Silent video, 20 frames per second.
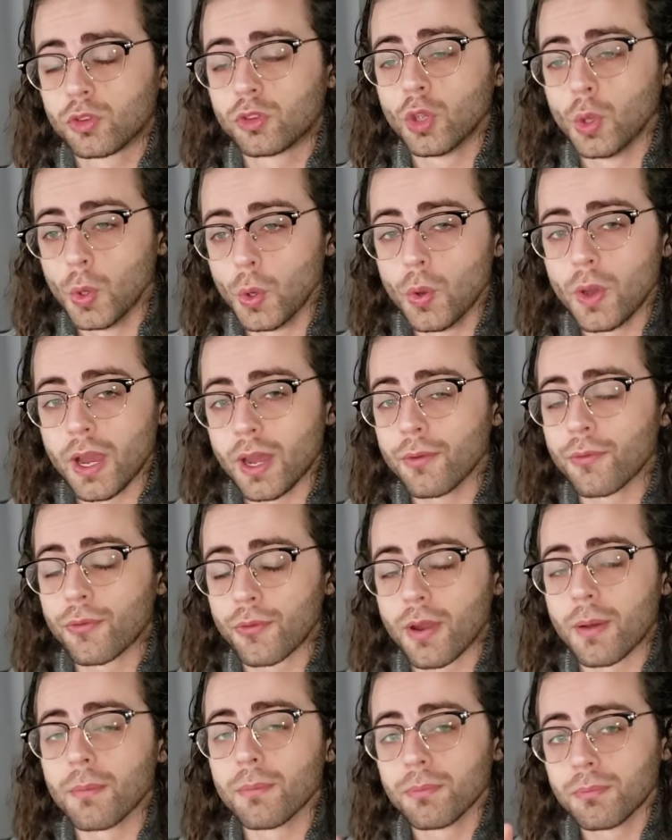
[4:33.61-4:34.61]
to and
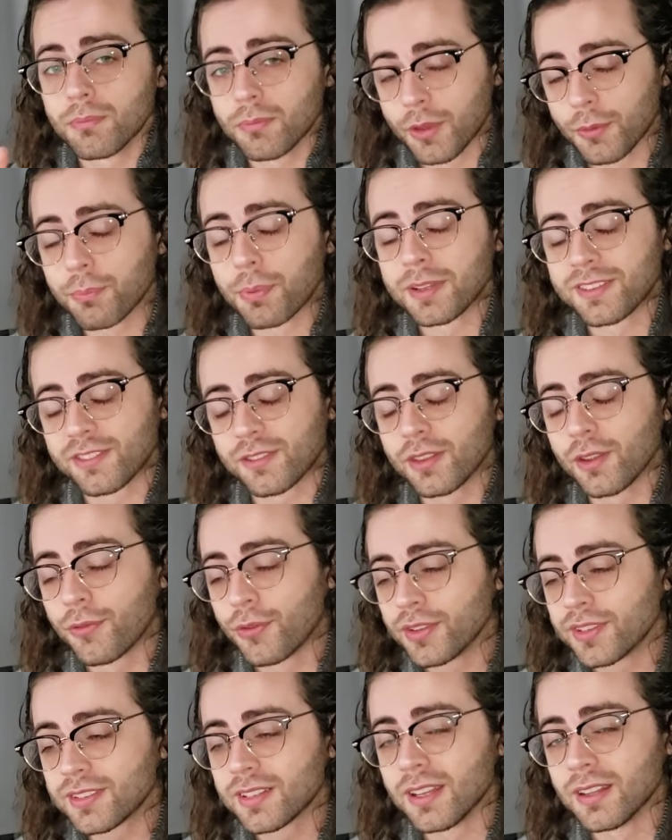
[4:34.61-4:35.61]
from the, the
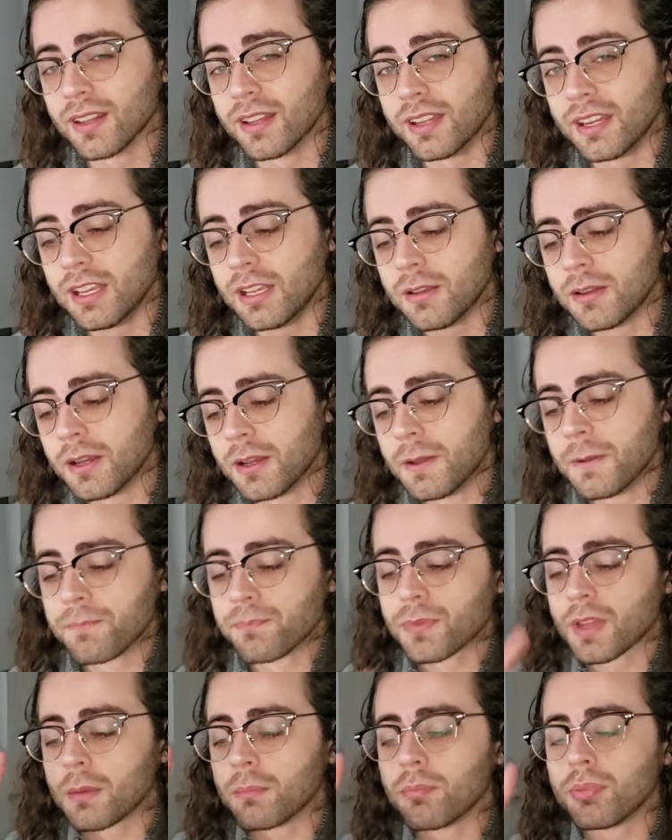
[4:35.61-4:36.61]
facility
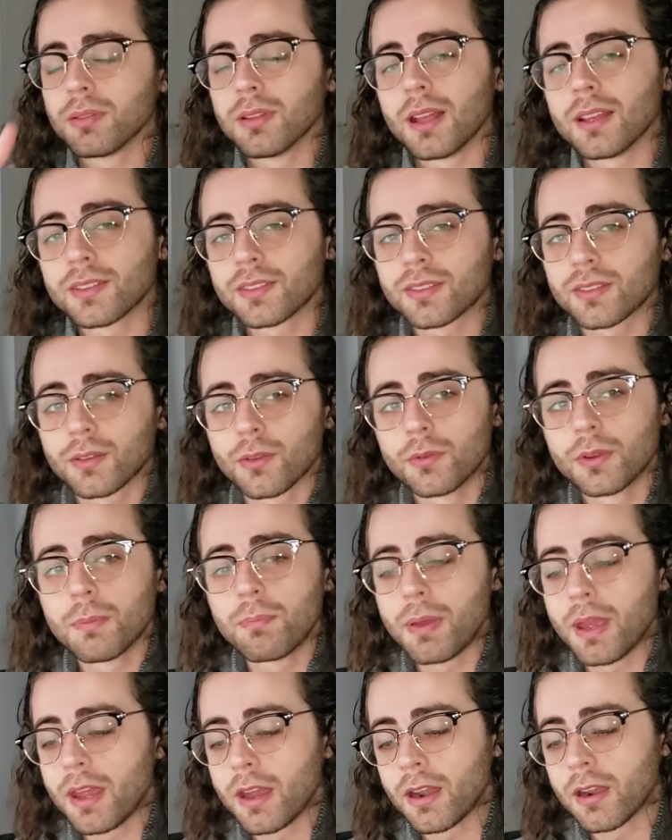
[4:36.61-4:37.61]
plus
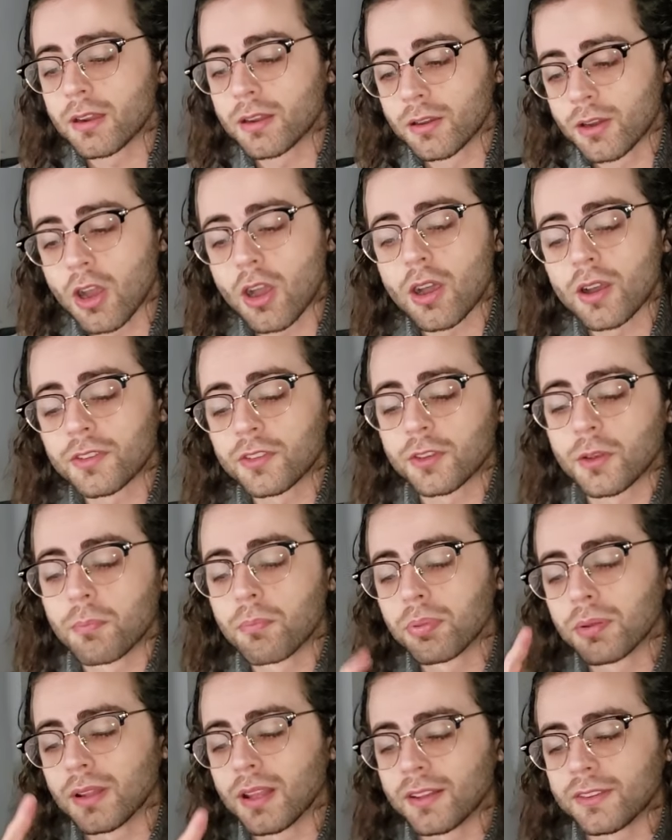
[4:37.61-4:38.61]
repair cost
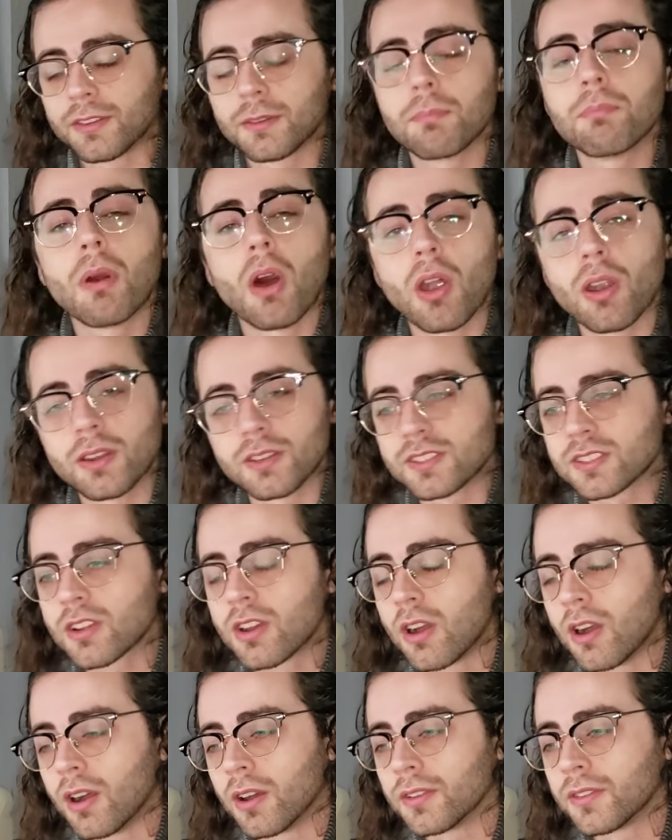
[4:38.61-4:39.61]
plus parts
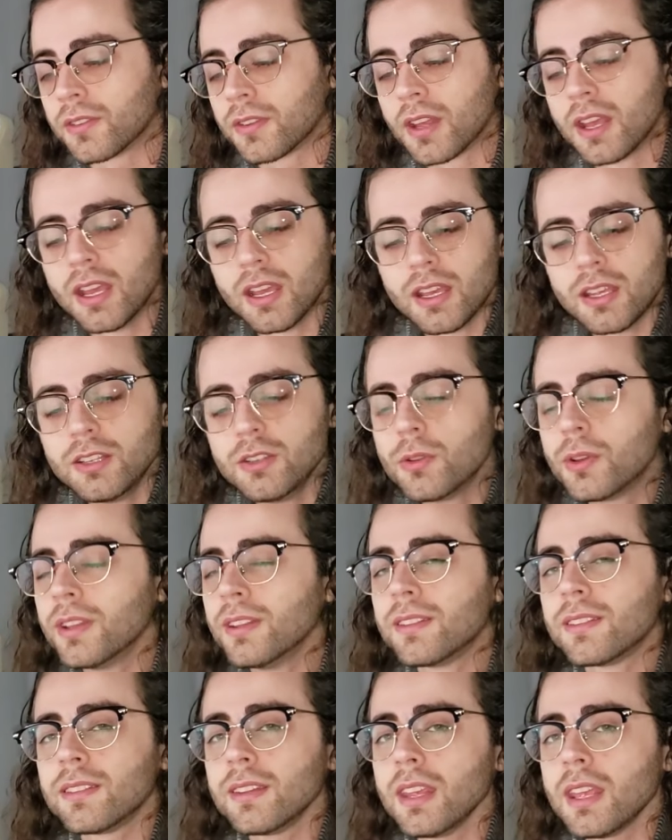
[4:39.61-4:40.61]
cost. You
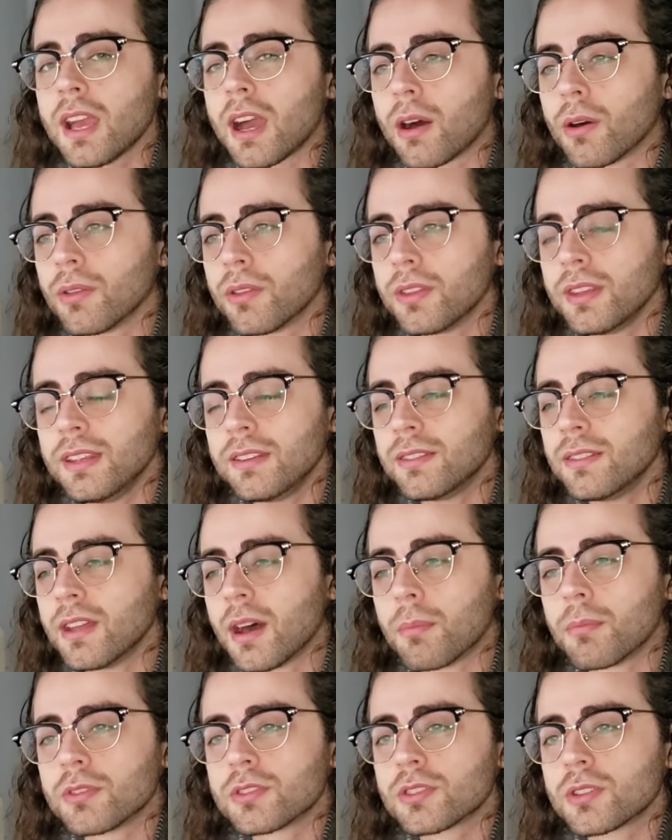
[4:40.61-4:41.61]
can see how these
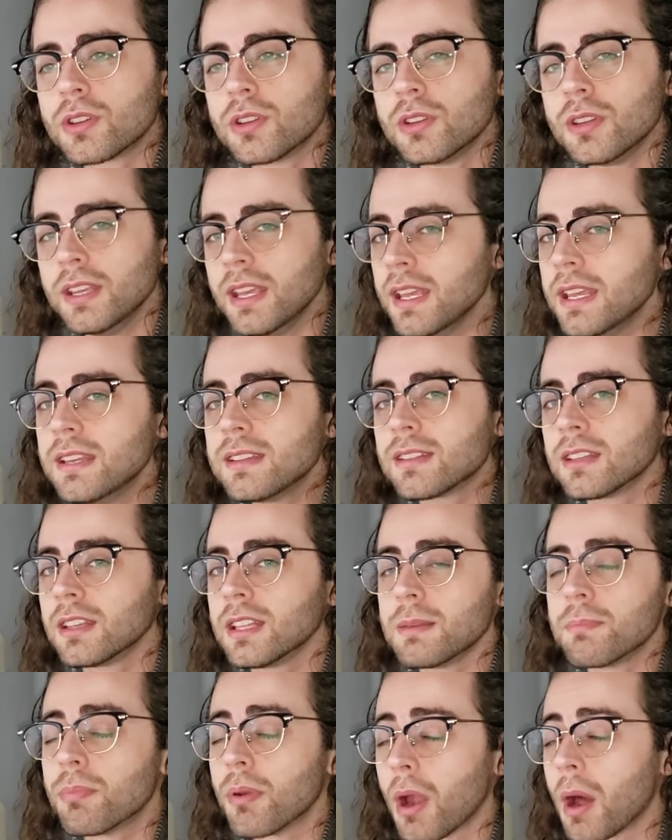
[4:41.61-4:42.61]
numbers could
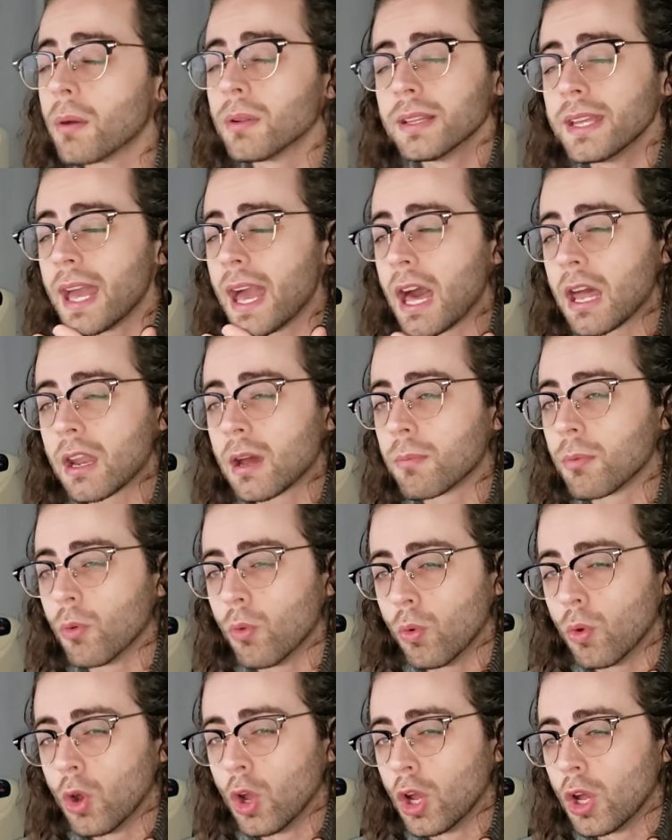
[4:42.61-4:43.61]
easily probably add up
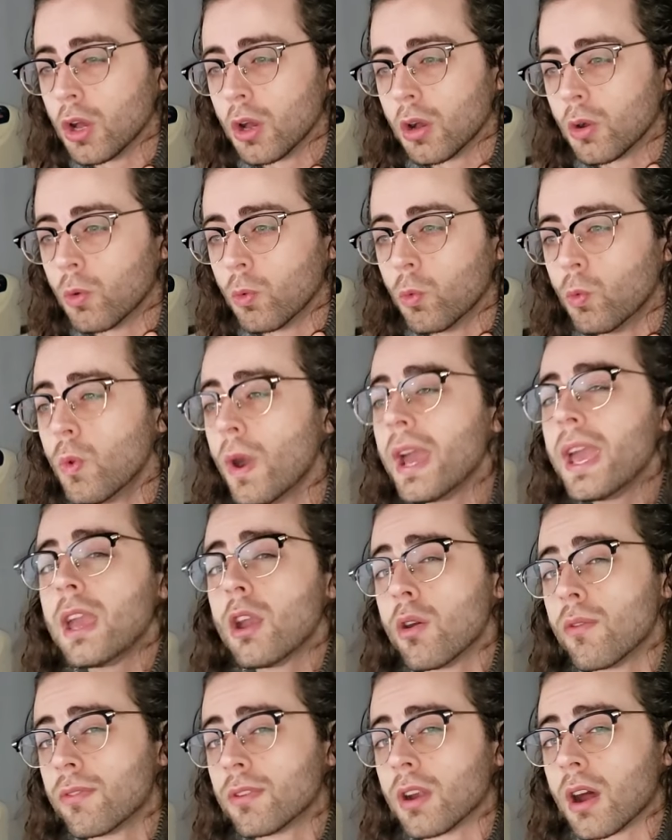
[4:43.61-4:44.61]
way
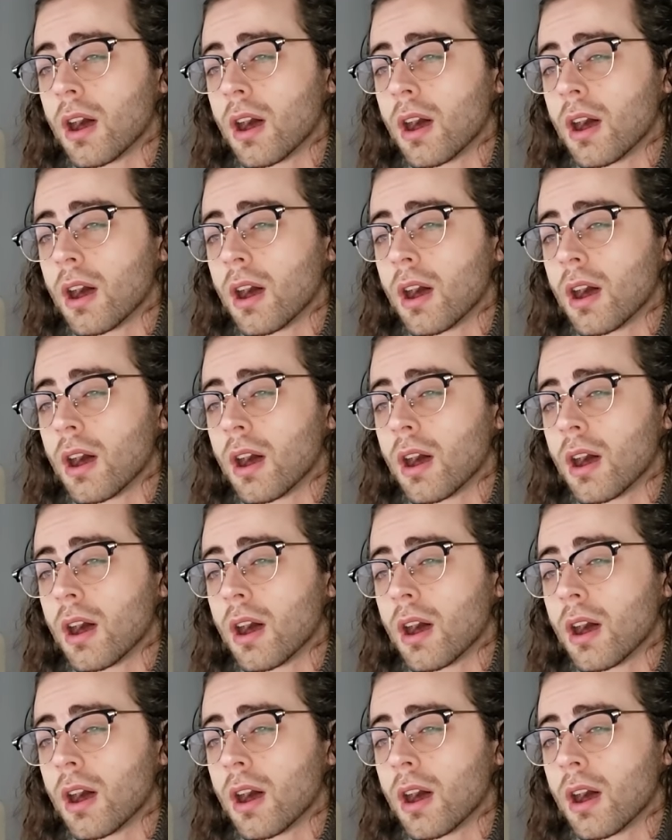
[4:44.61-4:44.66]
over